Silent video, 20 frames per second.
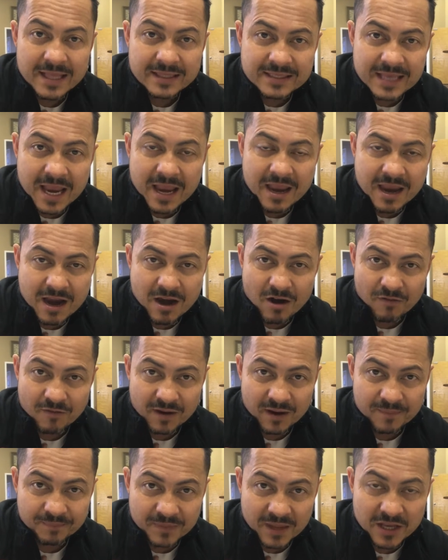Take care of
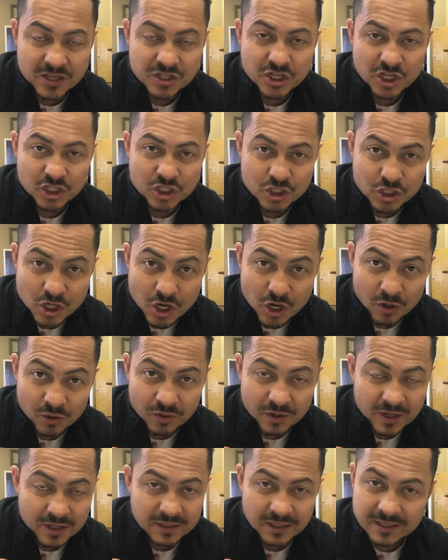it and just
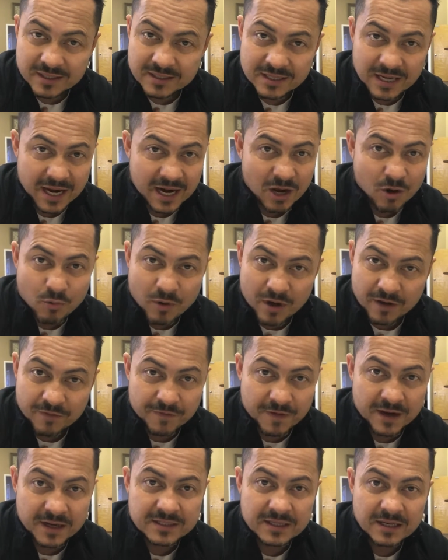know that it's not a quick
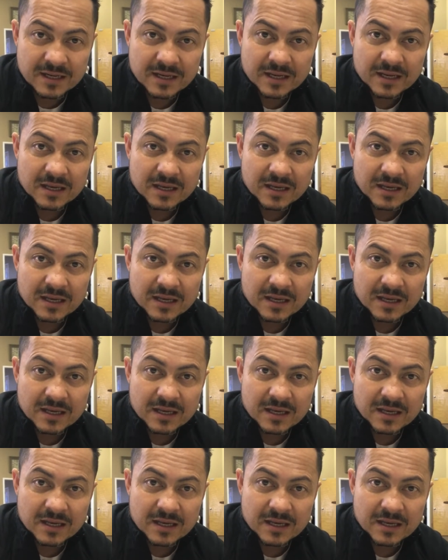fix.